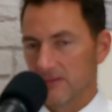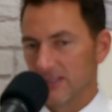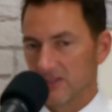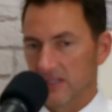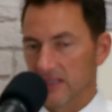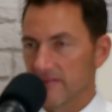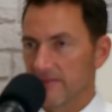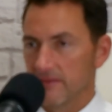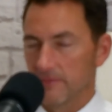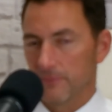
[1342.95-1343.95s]
usually
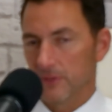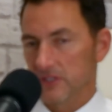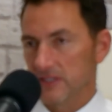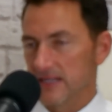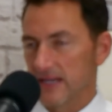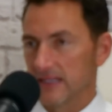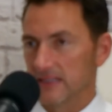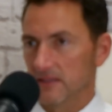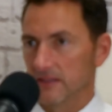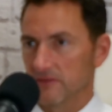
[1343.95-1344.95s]
the person has had
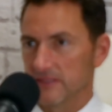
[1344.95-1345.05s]
insulin